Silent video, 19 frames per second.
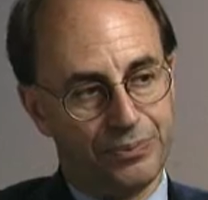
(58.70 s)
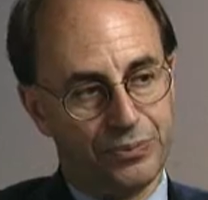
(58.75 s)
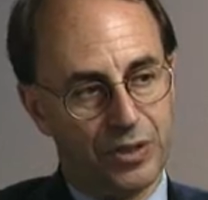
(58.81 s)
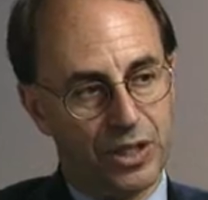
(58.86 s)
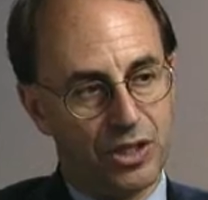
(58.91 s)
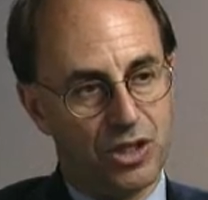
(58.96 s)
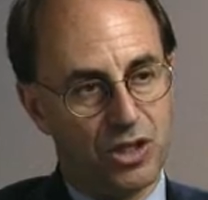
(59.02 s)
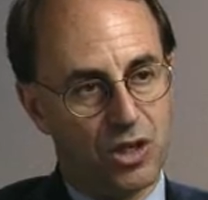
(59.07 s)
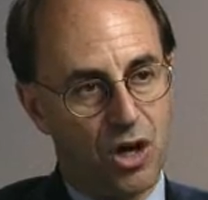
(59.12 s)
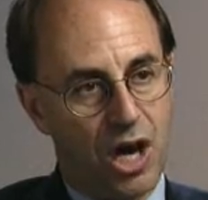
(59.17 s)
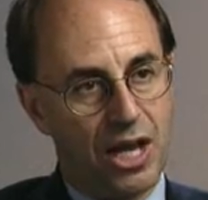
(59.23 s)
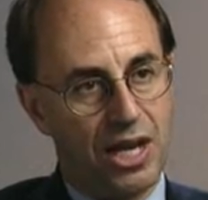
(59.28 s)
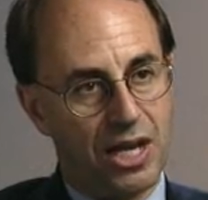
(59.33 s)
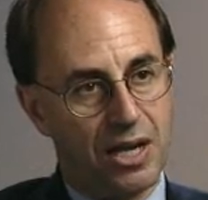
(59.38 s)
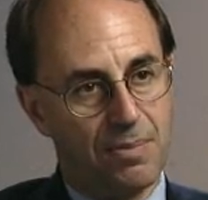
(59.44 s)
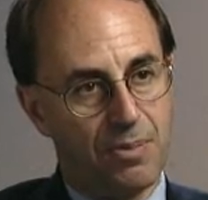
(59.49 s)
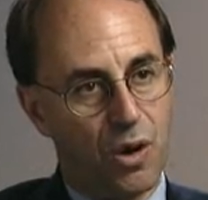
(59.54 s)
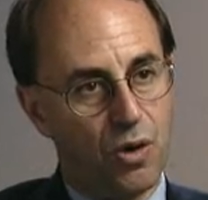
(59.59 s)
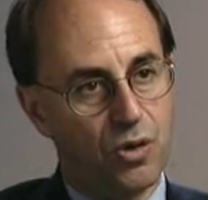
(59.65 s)
it's not
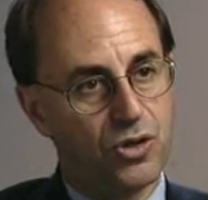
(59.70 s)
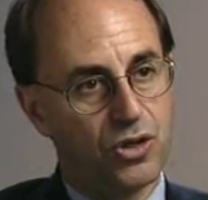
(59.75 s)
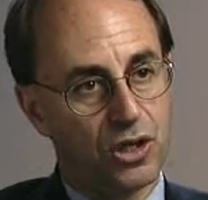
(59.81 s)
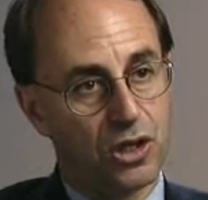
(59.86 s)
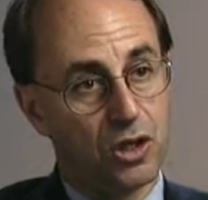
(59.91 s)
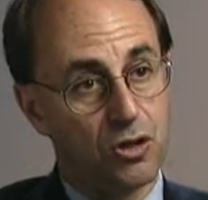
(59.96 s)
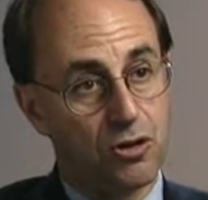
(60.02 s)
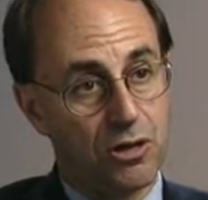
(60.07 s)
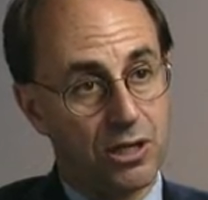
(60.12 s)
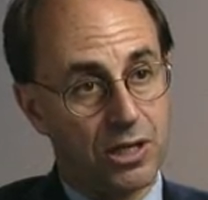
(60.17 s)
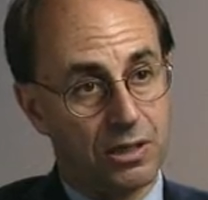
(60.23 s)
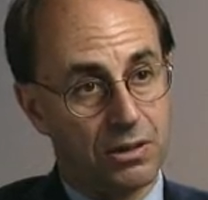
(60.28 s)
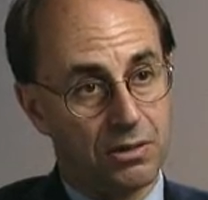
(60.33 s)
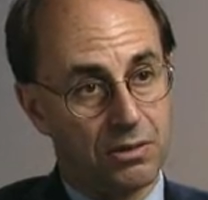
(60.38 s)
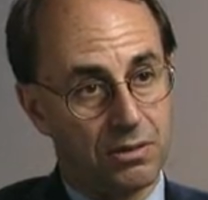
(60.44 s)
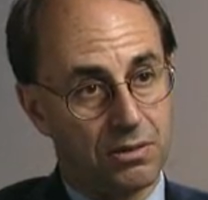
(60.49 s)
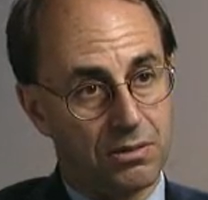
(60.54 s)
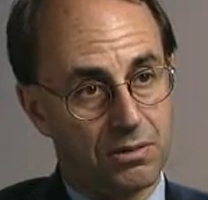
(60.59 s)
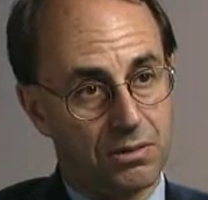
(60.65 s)
in a mode to learn.
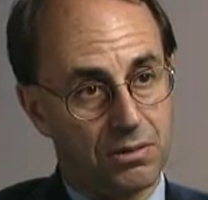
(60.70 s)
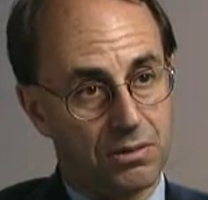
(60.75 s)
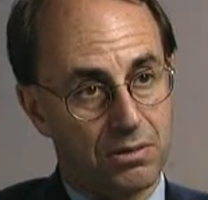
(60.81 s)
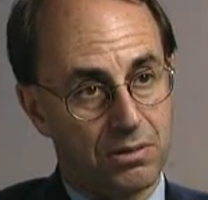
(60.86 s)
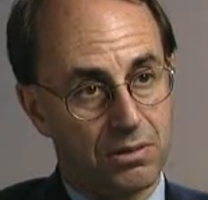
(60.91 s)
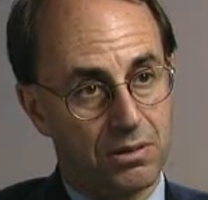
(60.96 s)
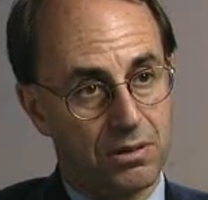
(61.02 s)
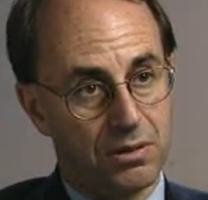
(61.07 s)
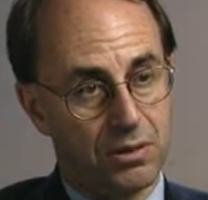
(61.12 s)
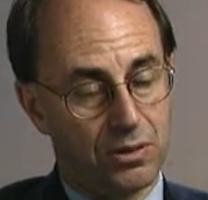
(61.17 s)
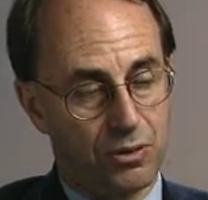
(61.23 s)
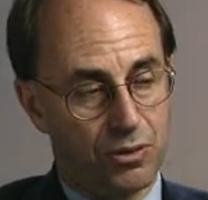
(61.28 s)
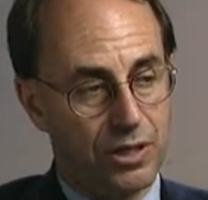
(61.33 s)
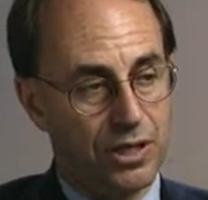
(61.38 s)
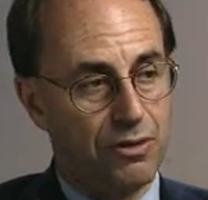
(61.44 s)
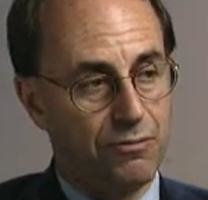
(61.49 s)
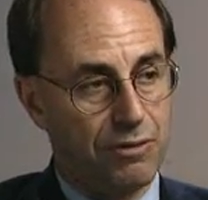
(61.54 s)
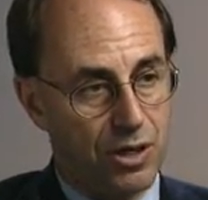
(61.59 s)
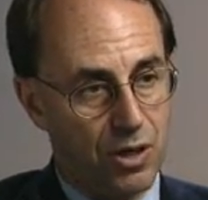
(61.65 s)

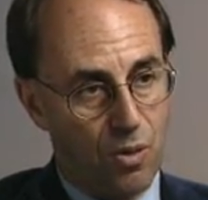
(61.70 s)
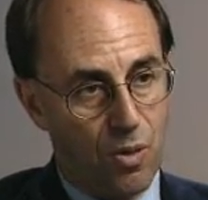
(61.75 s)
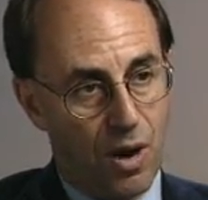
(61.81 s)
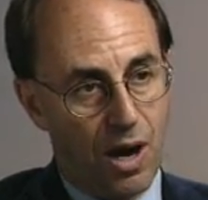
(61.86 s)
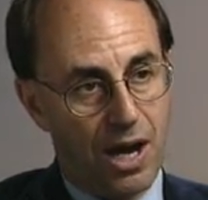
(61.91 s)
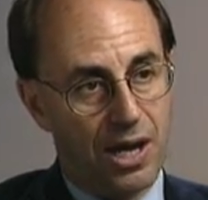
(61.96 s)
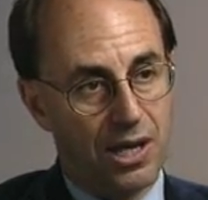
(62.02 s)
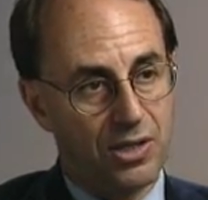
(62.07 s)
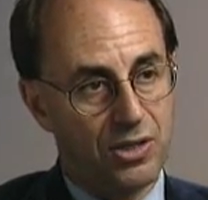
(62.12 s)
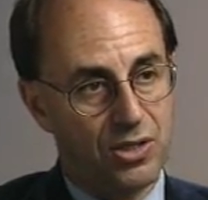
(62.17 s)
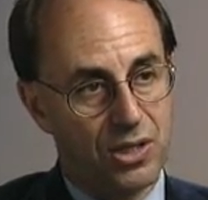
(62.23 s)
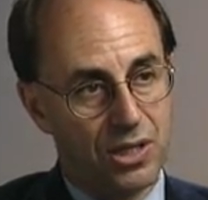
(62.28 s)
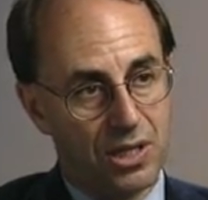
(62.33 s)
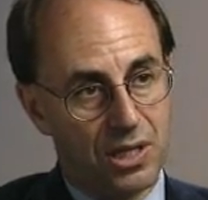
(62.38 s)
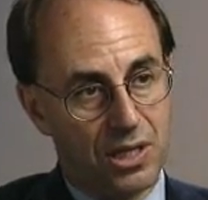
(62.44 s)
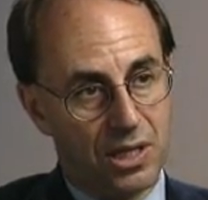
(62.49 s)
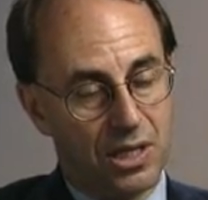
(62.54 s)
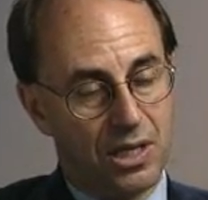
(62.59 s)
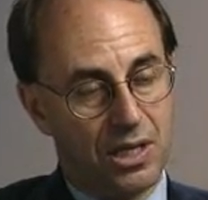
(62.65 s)
Learning requires
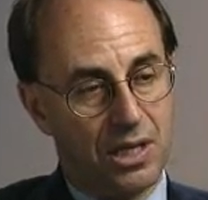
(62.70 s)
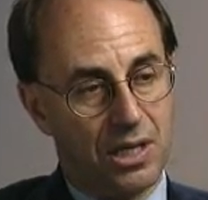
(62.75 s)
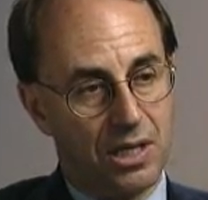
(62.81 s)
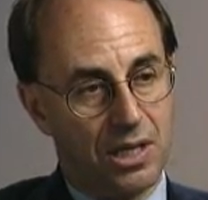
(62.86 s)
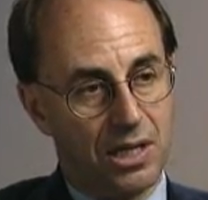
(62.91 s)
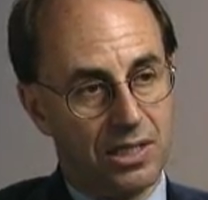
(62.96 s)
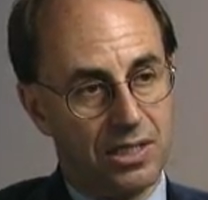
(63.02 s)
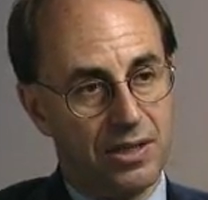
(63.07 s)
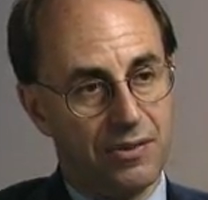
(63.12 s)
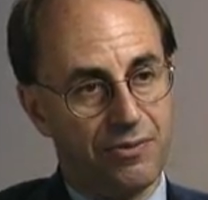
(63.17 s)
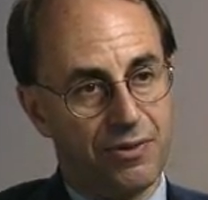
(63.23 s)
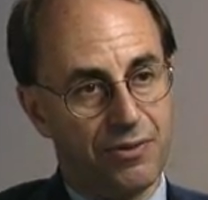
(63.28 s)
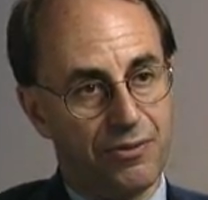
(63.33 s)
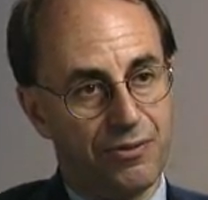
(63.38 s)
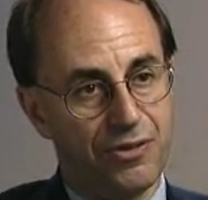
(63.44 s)
a different